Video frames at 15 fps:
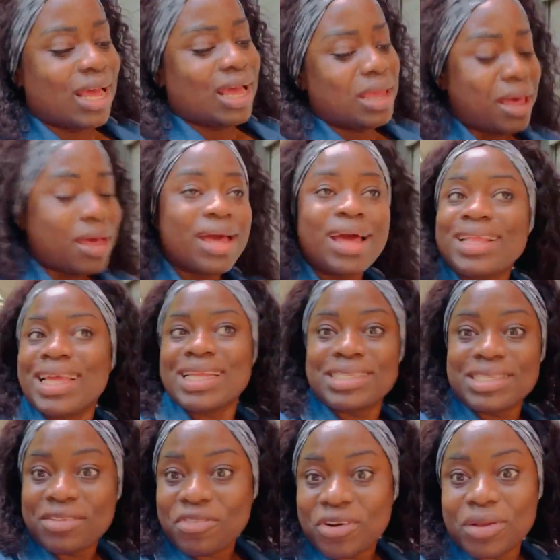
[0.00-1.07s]
Yeah, and that's
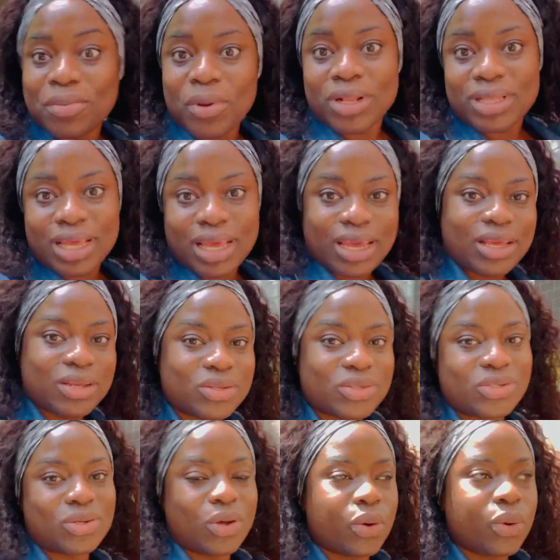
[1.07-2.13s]
it for the Monday.
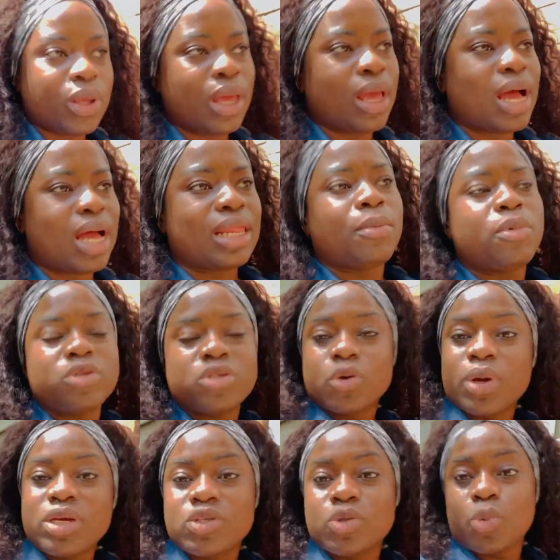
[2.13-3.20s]
So, and I'm also
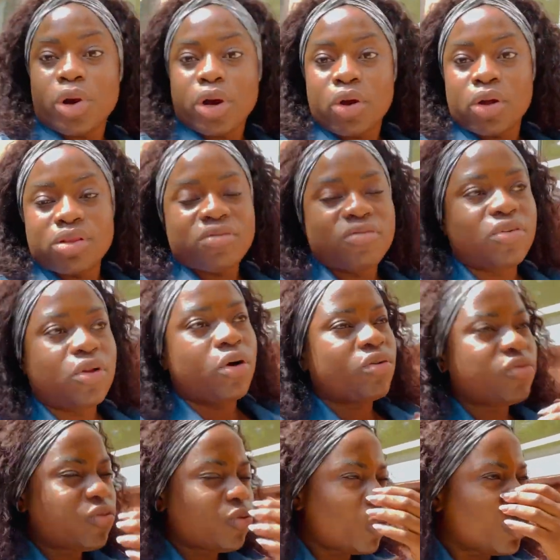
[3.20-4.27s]
going to work on the vlog
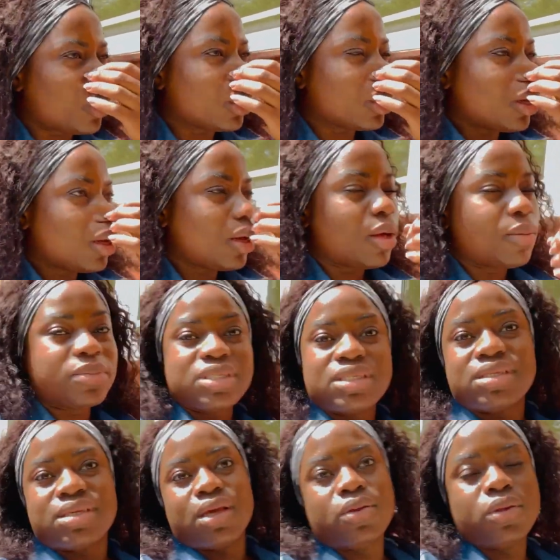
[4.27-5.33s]
for
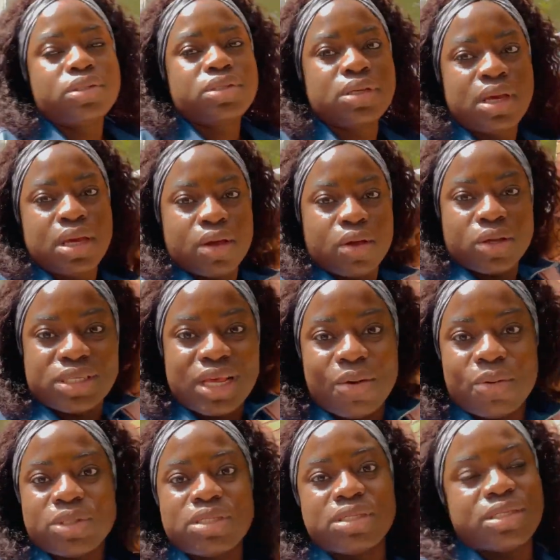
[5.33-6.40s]
sealed, because I
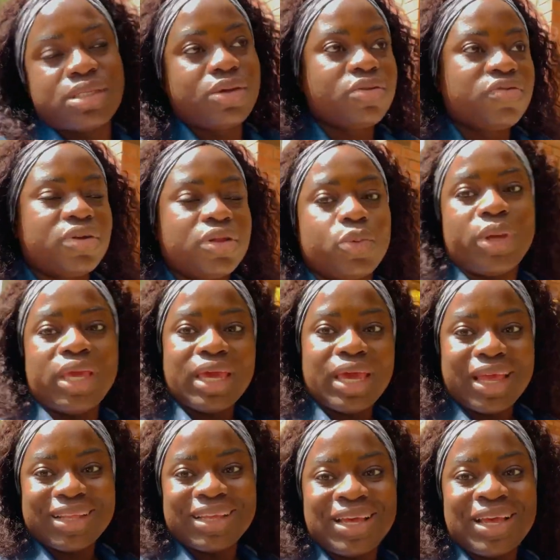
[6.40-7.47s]
wasn't sealed for the
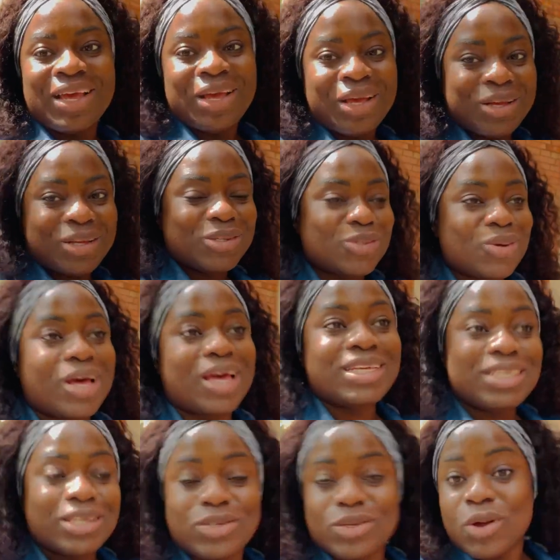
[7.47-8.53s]
weekend. So
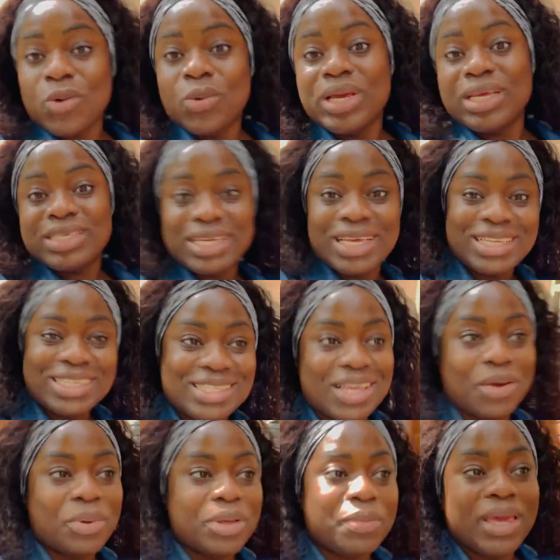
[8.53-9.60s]
guys, as always,
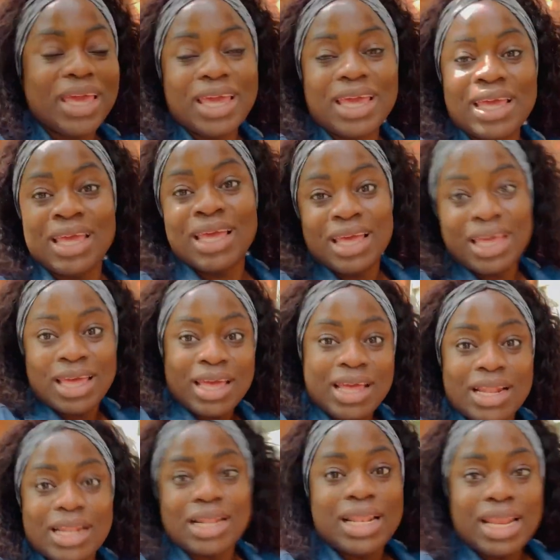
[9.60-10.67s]
stay with me.
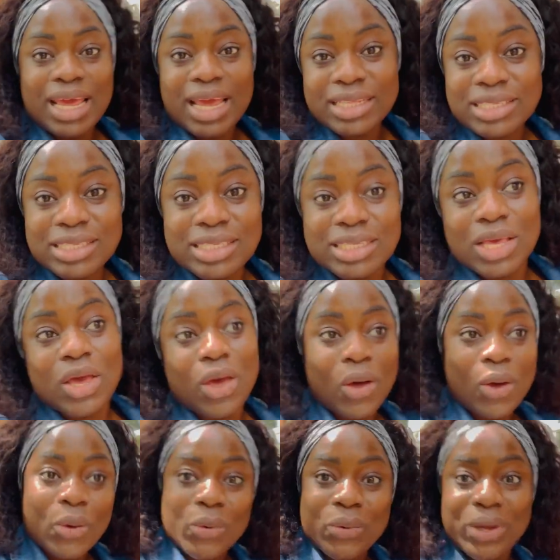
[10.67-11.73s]
Let's
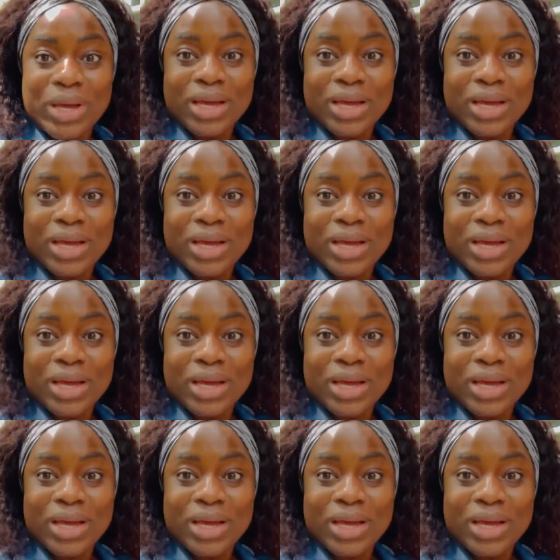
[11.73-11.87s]
go.